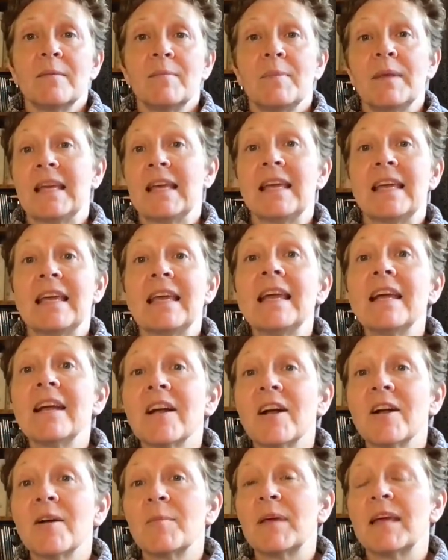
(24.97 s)
being
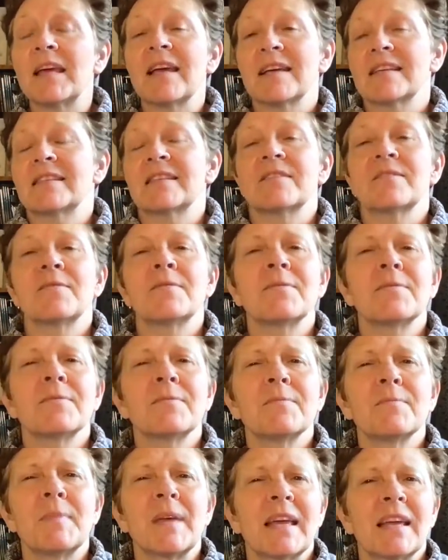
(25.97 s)
here because
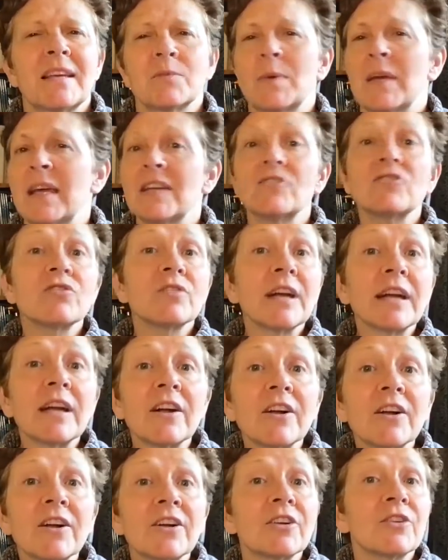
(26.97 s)
we get
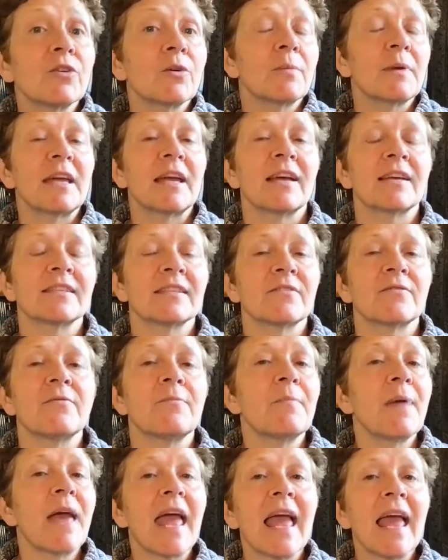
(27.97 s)
triggered or because of
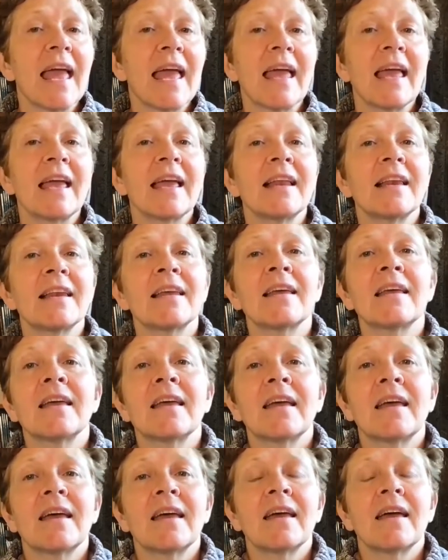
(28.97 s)
pain.
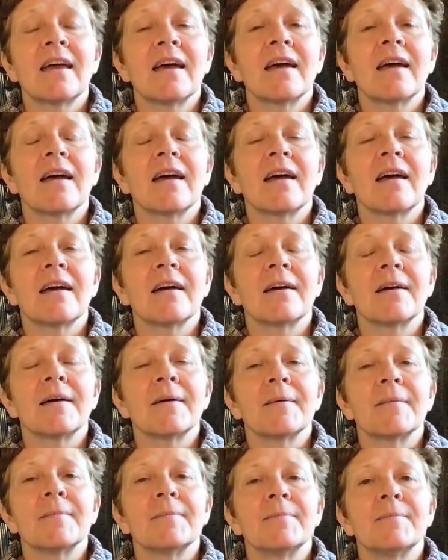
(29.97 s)

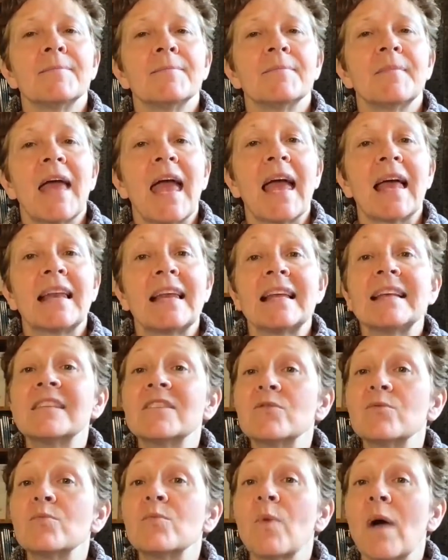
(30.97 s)
And
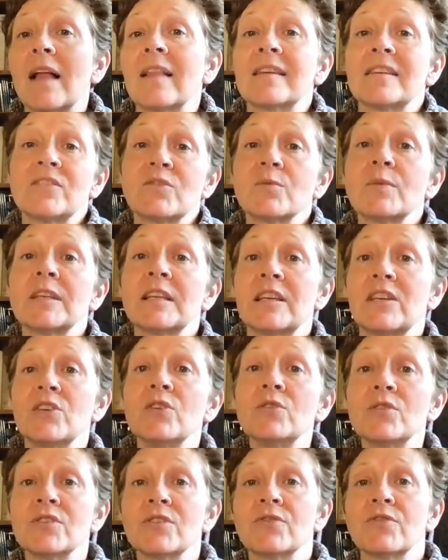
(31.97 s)
while it's really
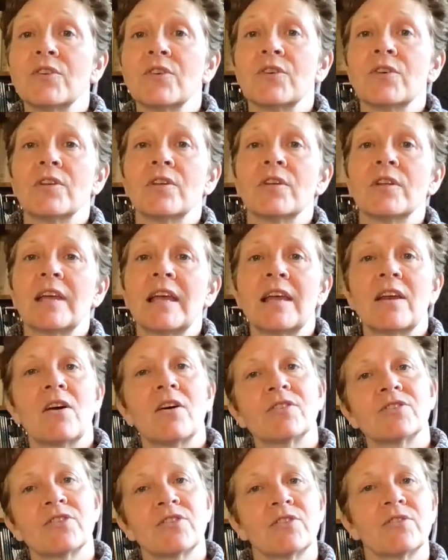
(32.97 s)
useful, it
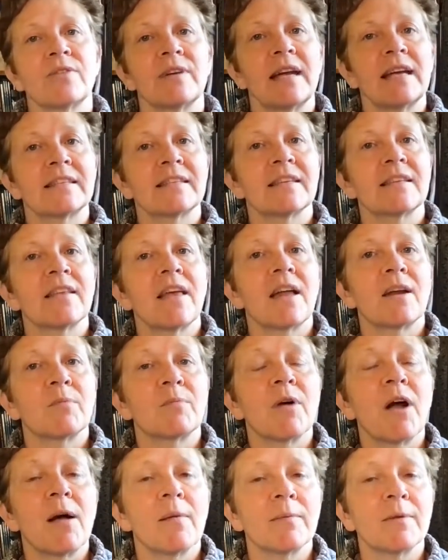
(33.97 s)
also creates a lot of
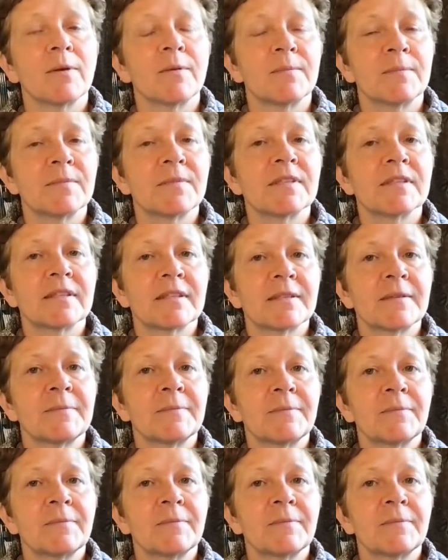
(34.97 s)
problems.